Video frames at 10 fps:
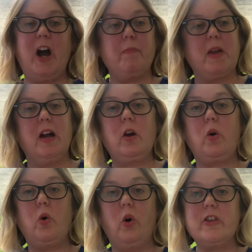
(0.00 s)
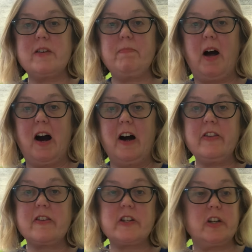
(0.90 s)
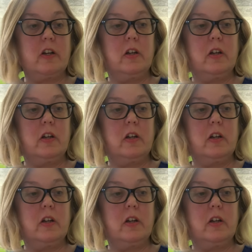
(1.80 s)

That would be 11:15.